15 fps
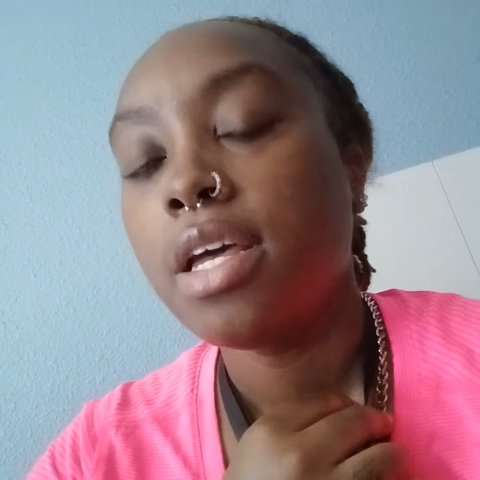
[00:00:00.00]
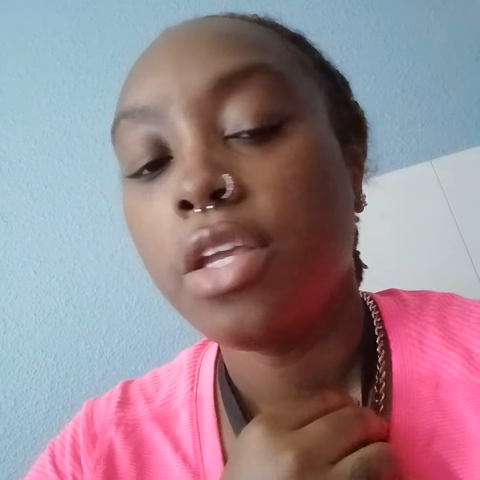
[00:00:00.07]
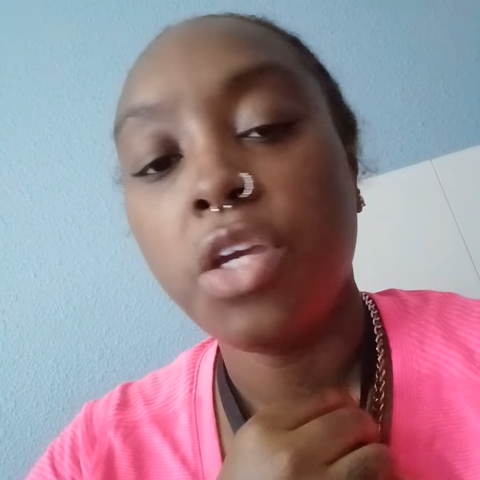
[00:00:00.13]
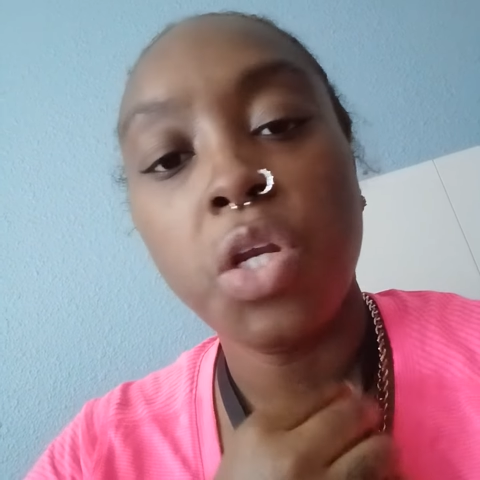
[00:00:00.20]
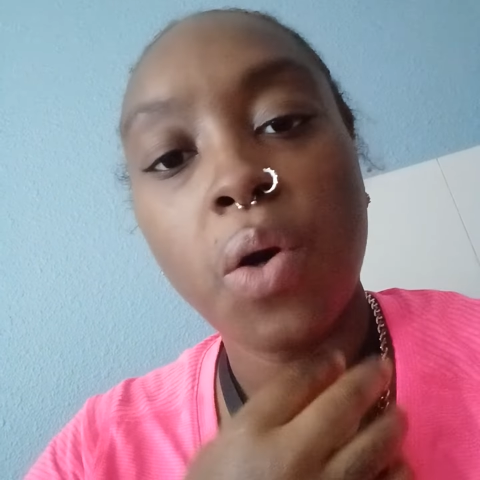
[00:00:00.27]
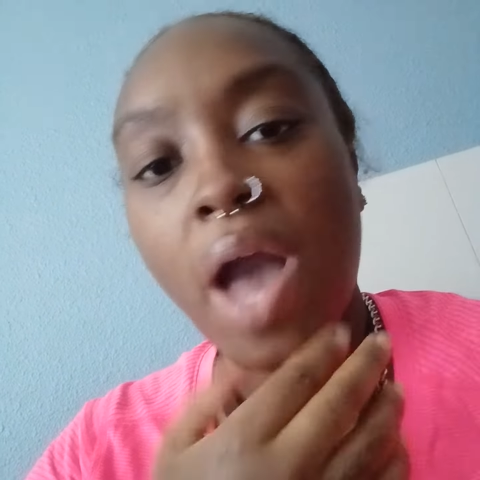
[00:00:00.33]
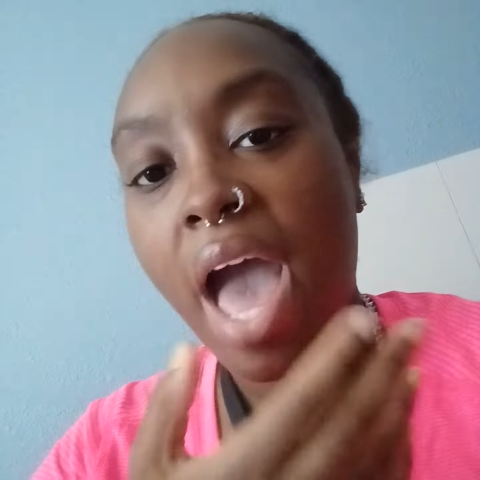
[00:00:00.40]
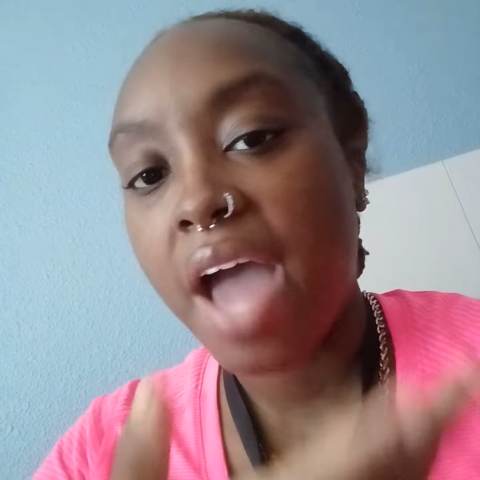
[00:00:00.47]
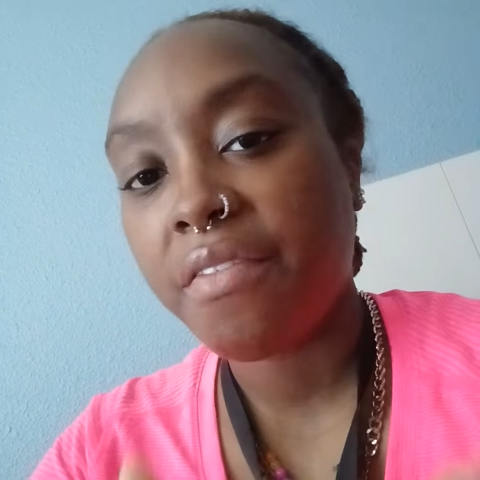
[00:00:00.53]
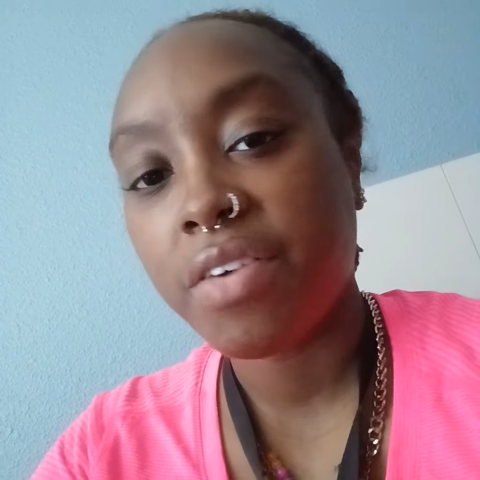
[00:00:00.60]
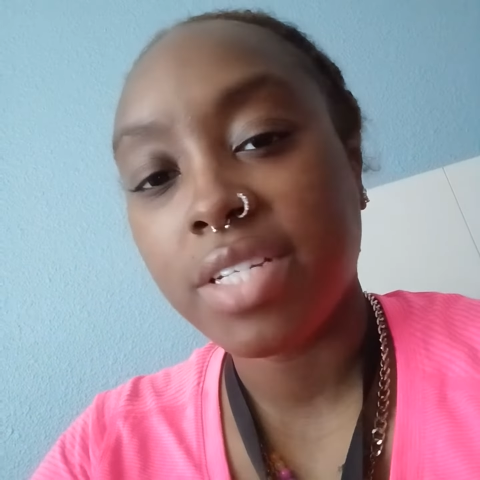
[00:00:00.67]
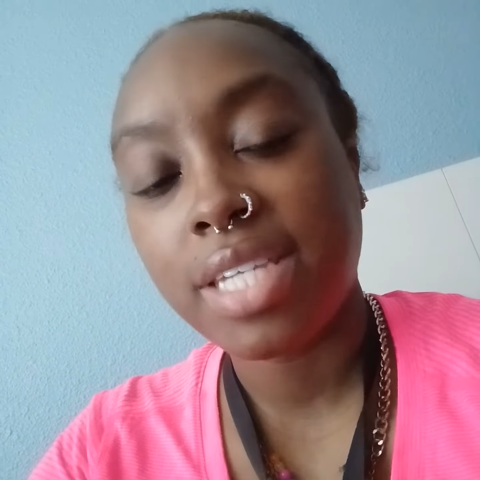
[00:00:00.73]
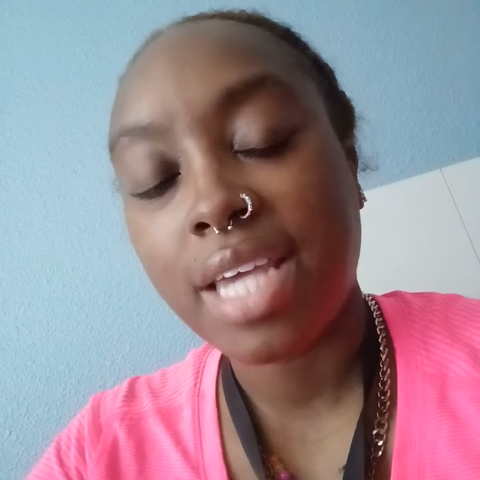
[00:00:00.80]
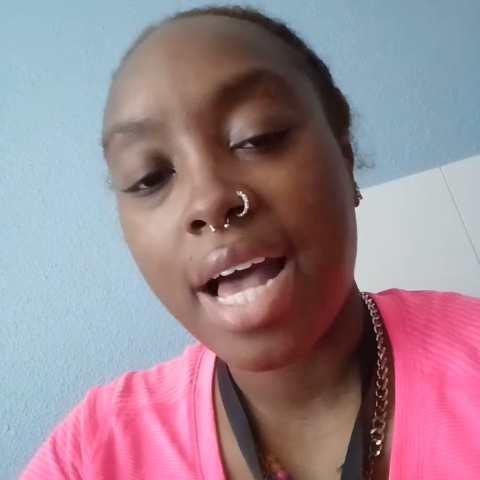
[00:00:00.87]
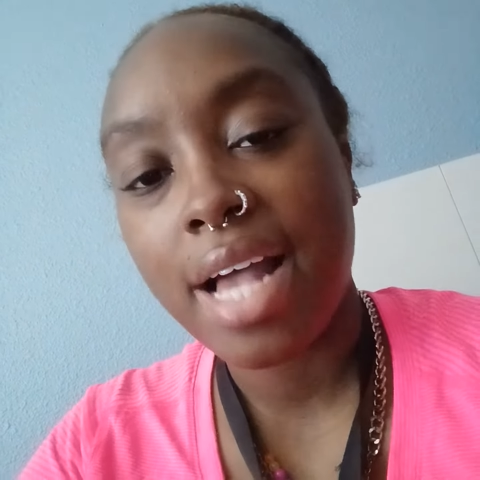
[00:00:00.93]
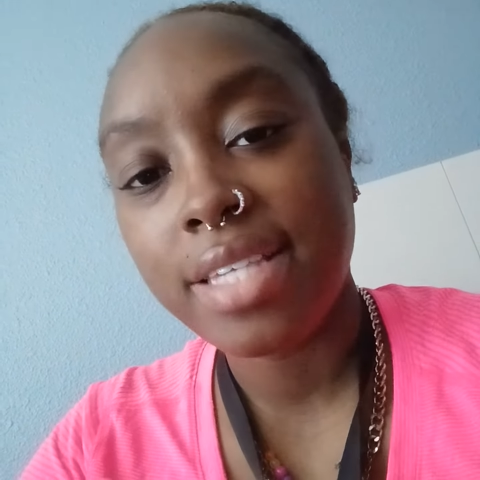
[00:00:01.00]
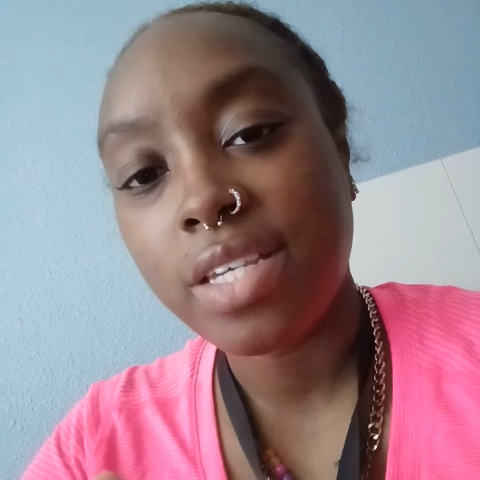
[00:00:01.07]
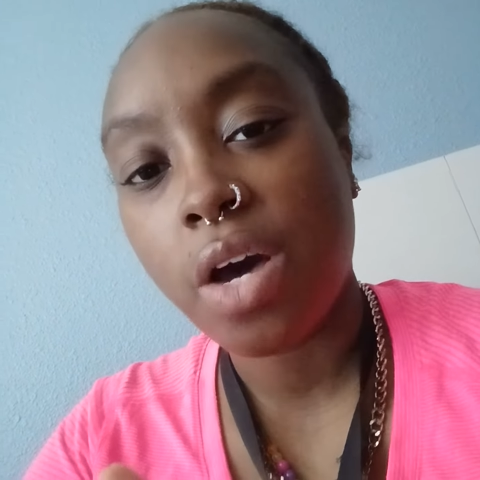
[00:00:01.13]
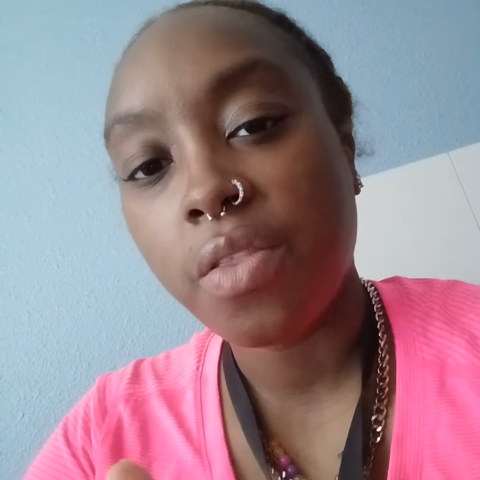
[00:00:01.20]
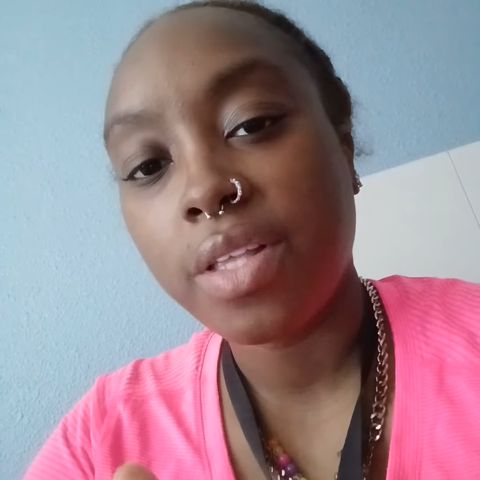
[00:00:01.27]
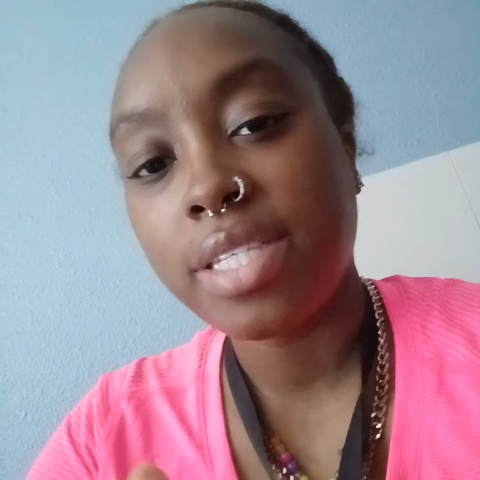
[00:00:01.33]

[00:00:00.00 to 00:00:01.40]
you know, advertised all the